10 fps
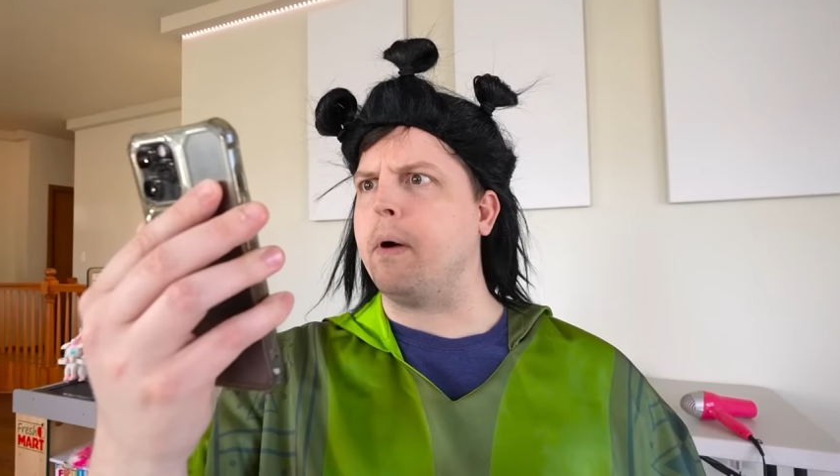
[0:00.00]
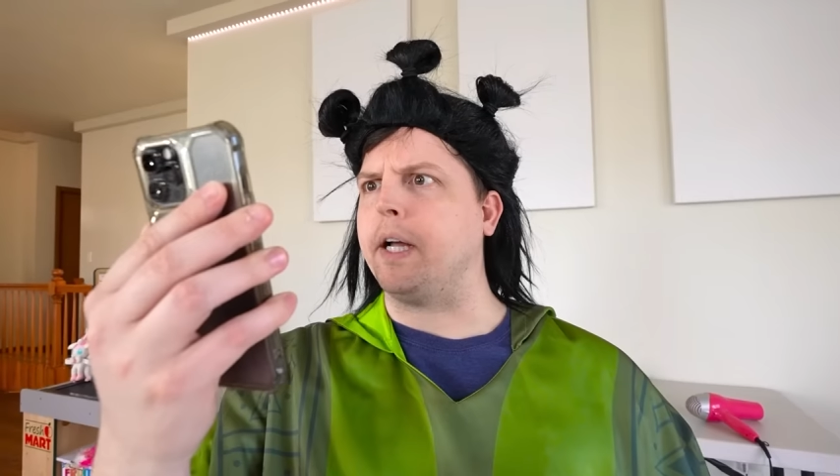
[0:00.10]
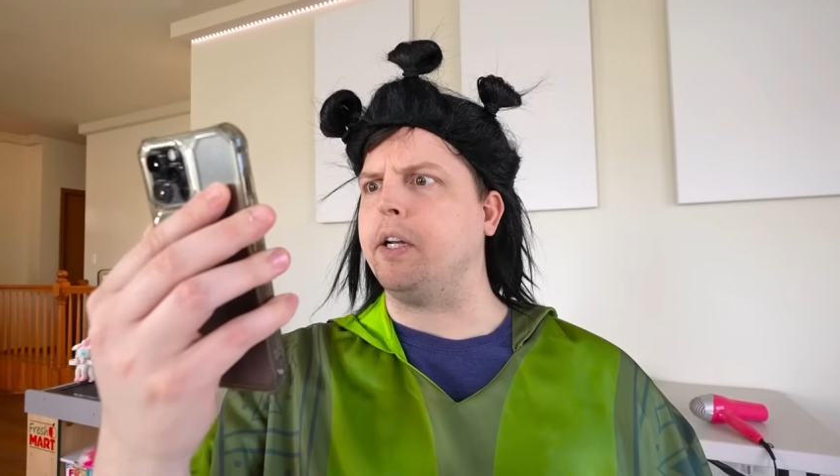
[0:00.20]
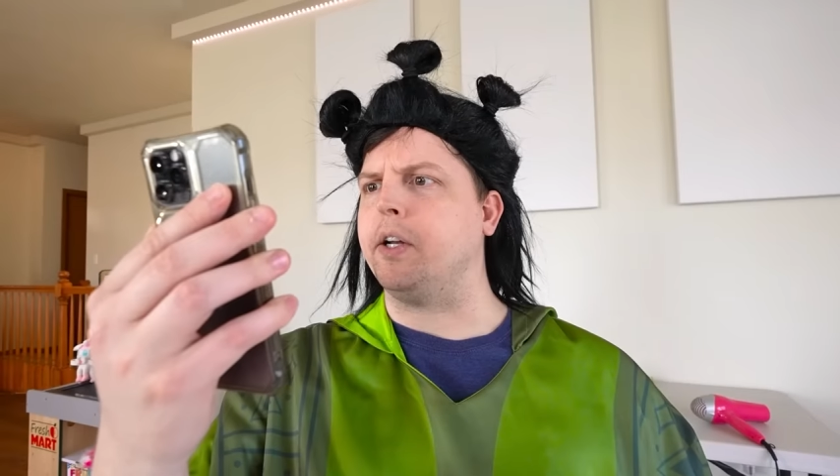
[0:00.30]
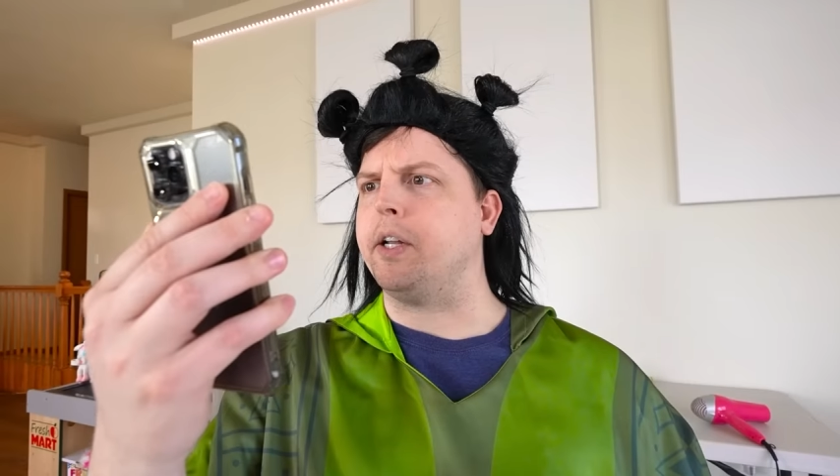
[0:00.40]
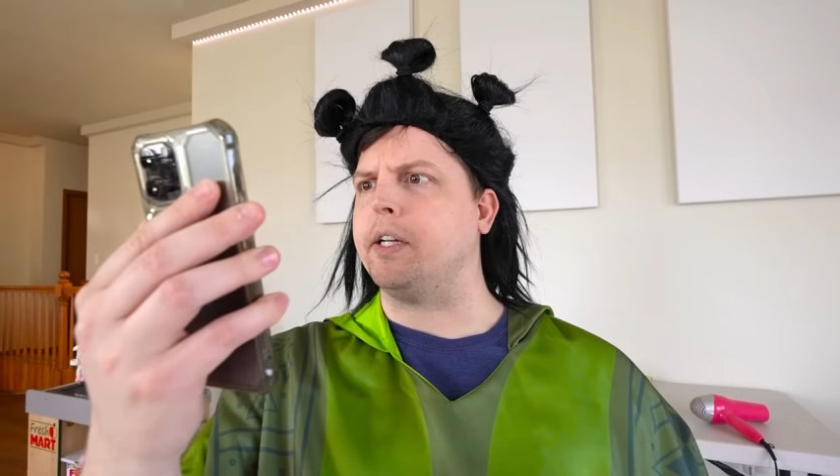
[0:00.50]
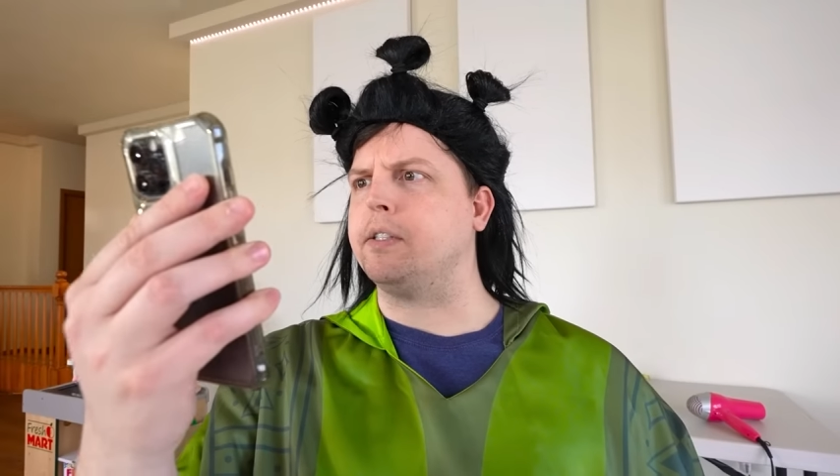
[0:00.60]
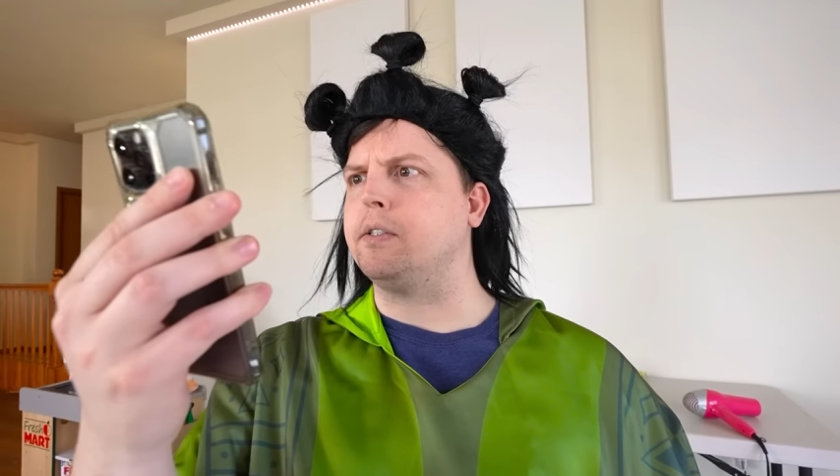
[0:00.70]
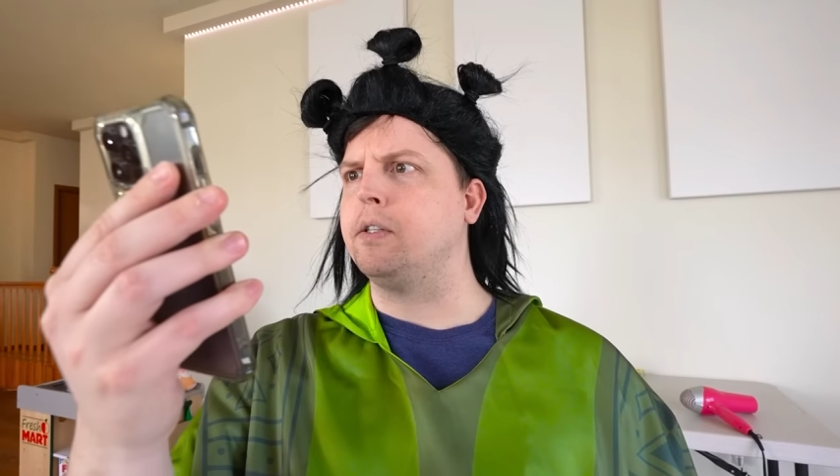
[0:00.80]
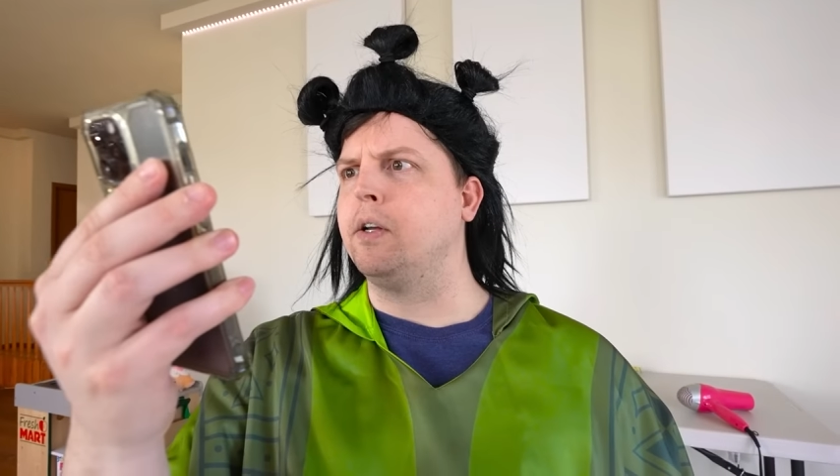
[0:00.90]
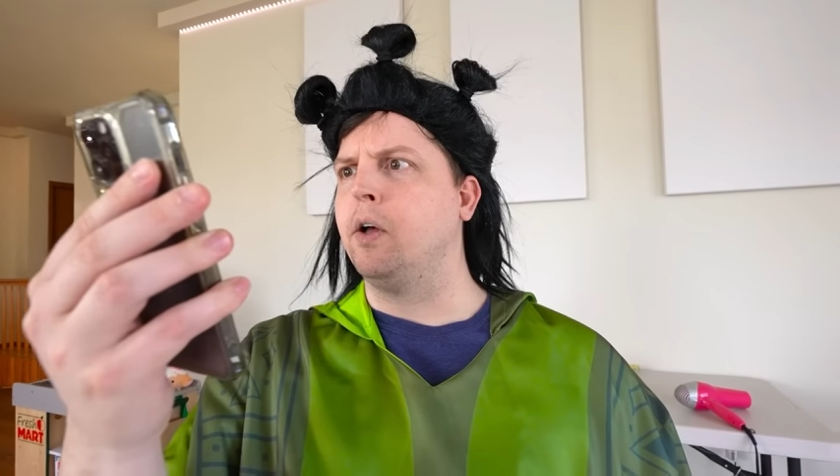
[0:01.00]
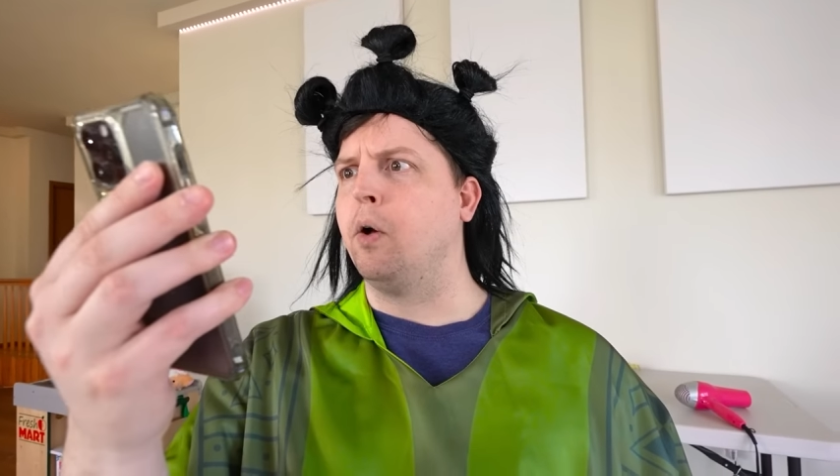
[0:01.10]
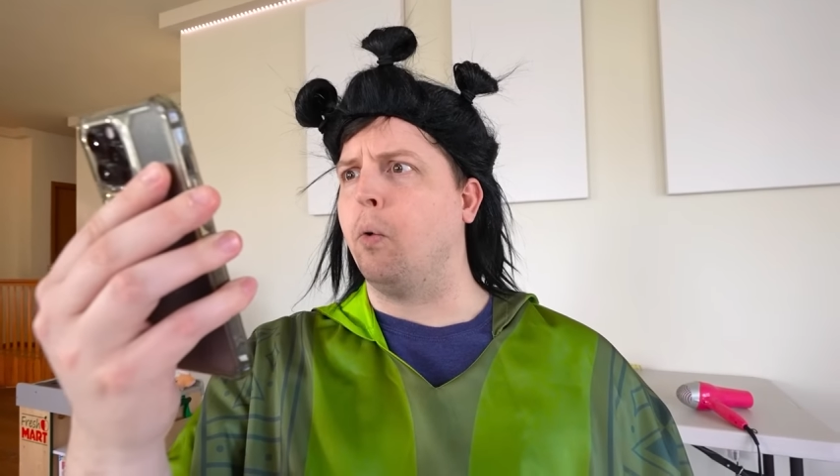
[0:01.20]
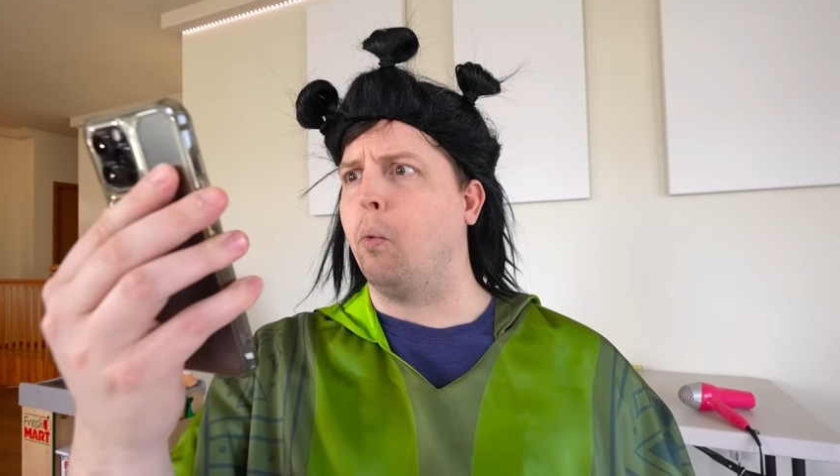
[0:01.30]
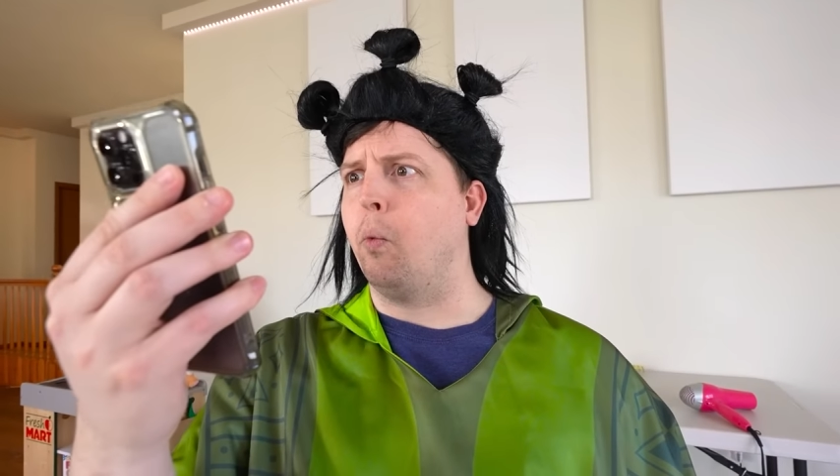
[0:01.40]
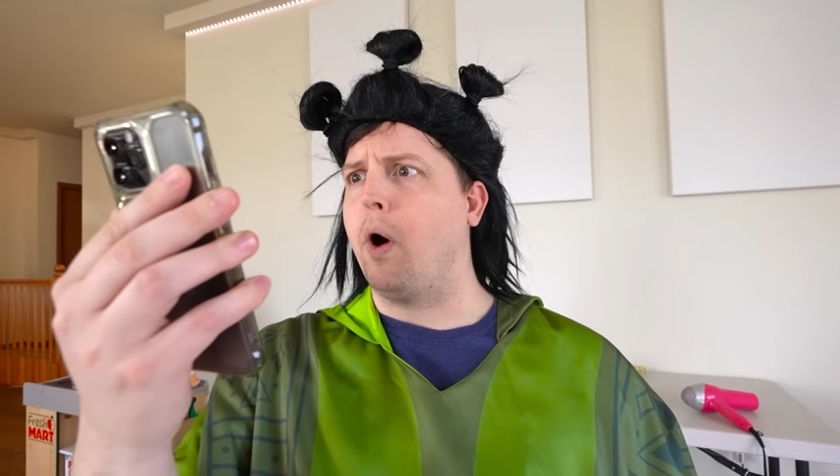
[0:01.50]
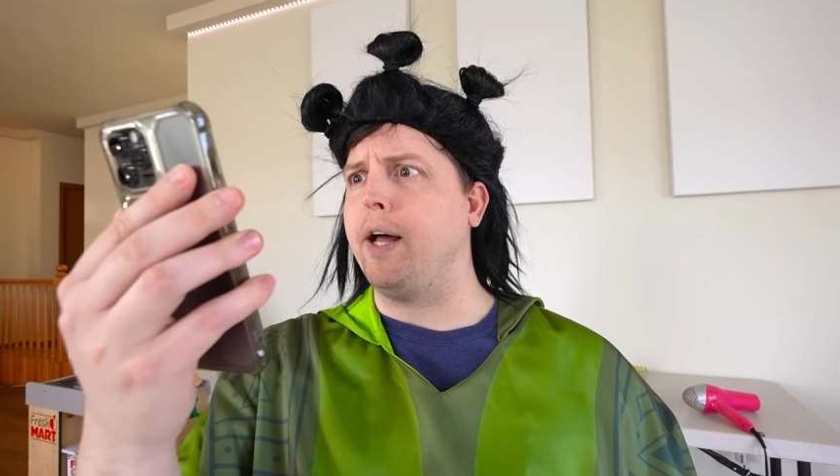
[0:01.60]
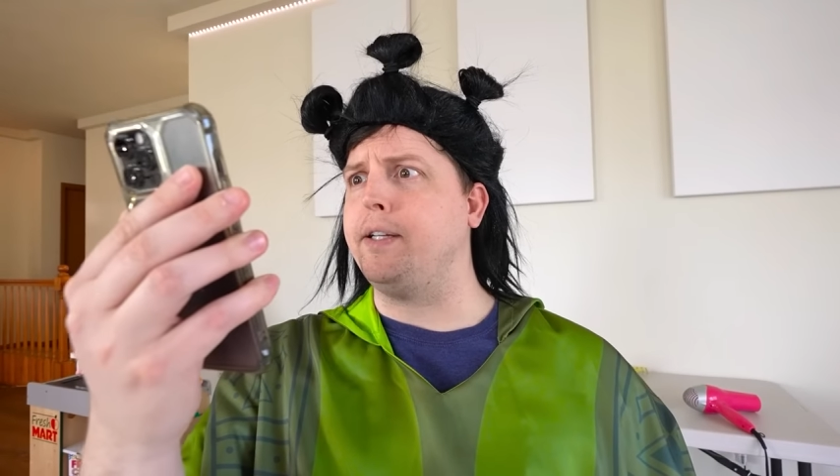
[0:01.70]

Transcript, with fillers: Oh my goodness. What